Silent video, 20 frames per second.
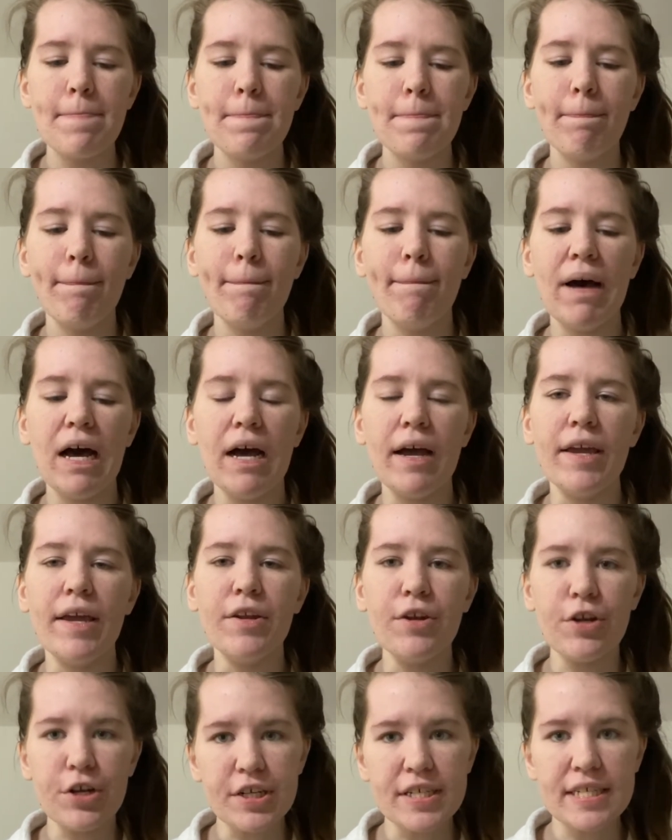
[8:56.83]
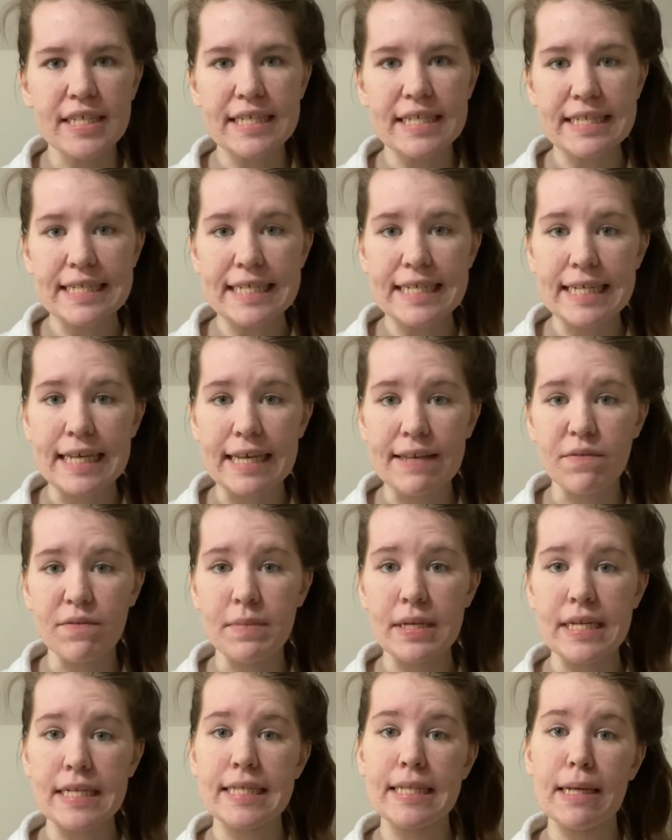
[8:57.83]
My nurse did give
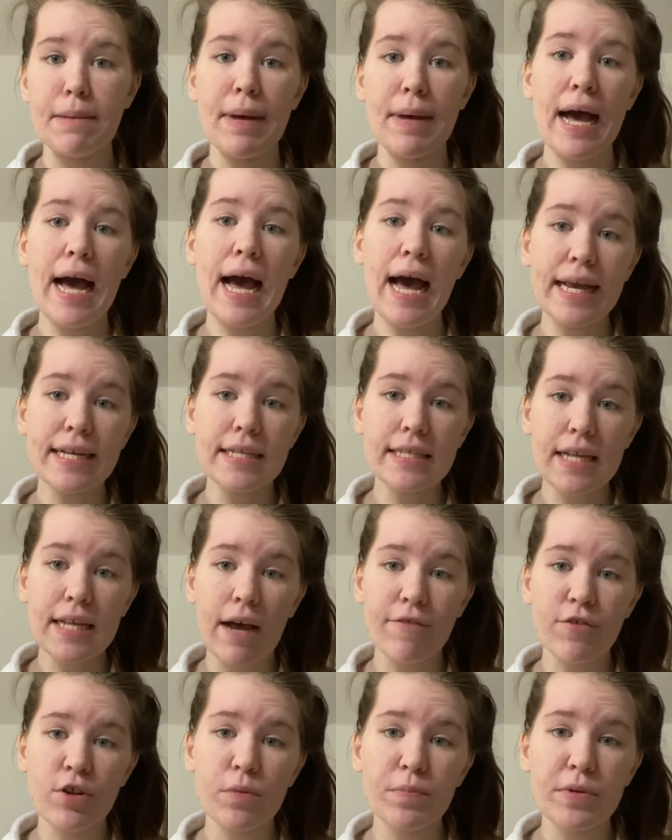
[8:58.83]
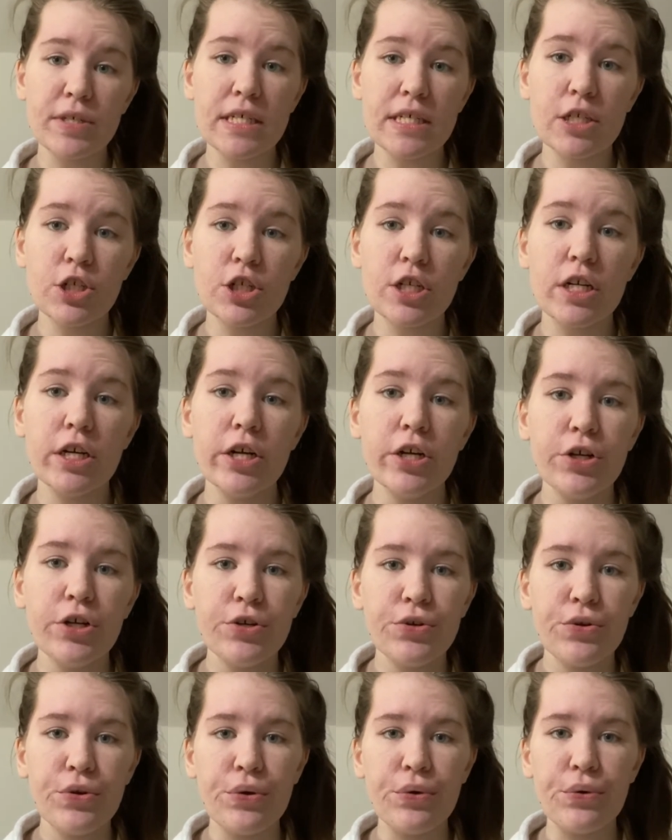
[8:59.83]
me some ice after the procedure
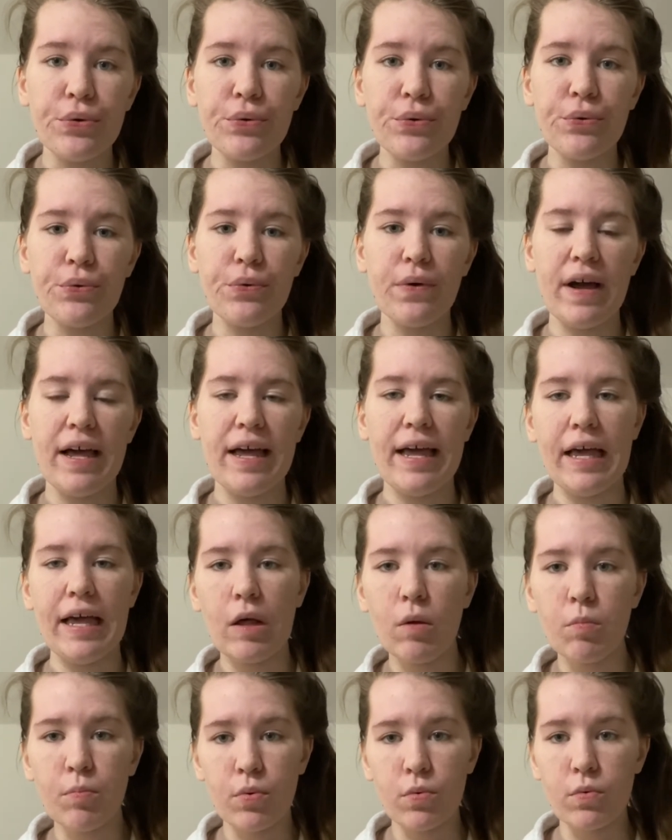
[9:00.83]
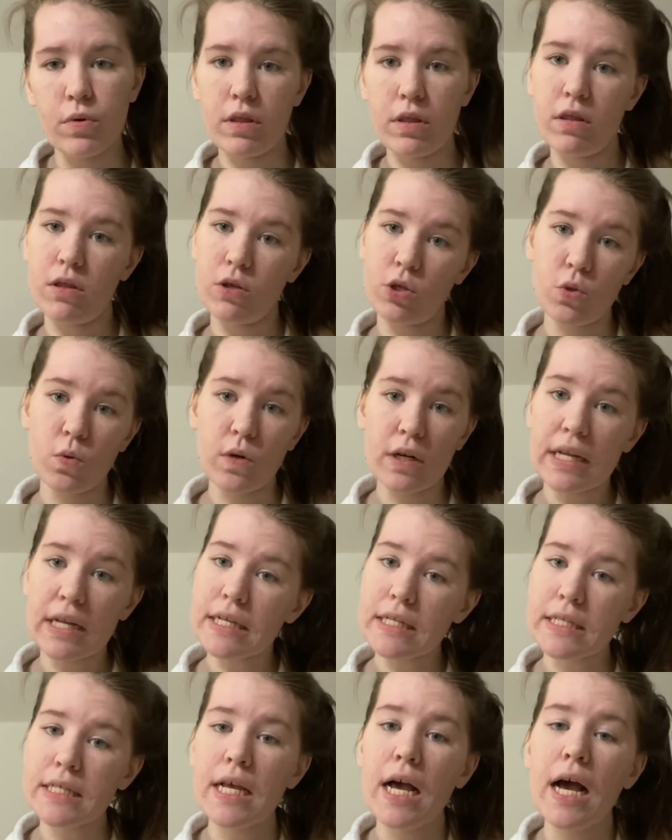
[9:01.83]
to help with the
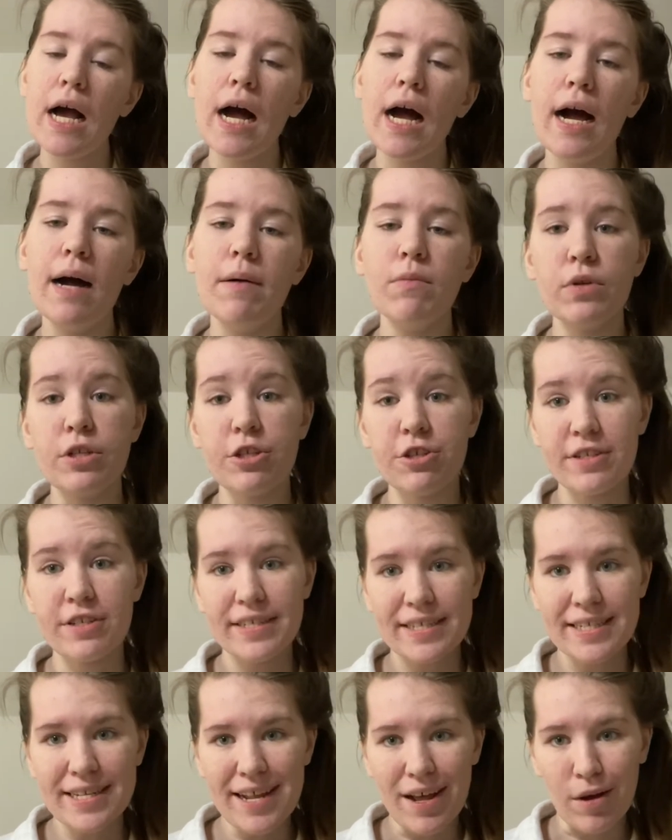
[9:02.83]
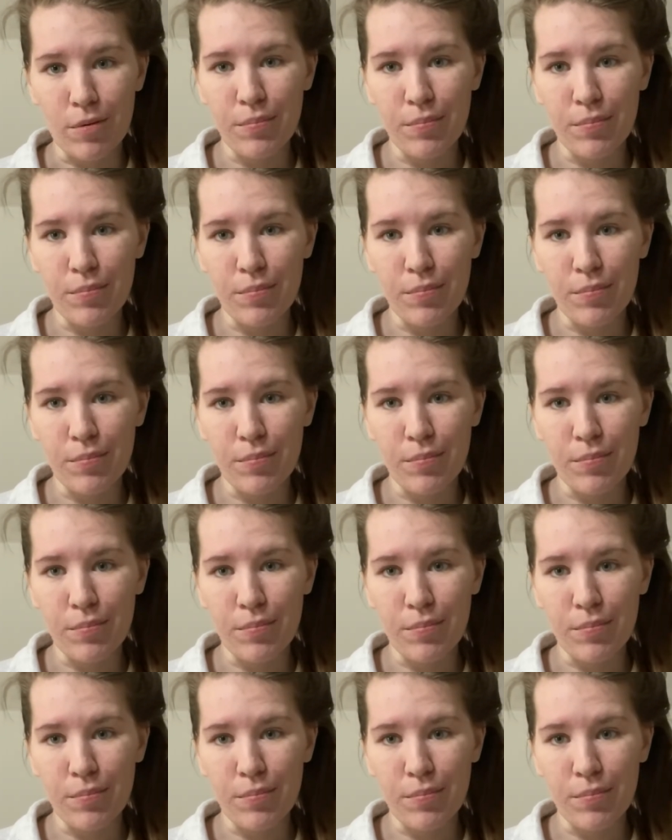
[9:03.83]
soreness, which did help.